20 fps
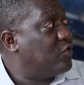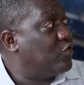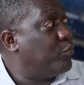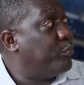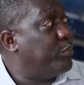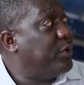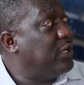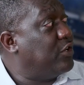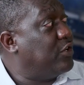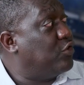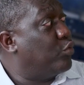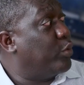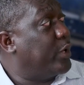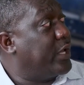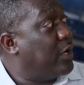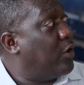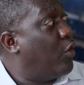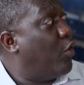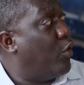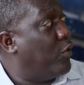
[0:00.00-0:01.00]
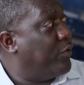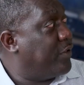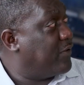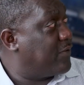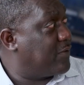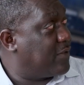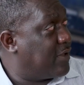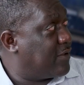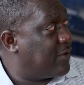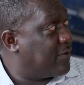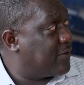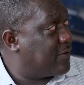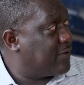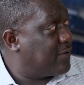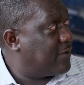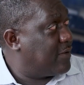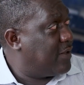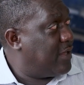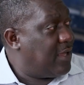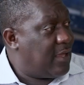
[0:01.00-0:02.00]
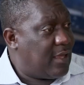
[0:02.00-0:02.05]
to be doing all these things.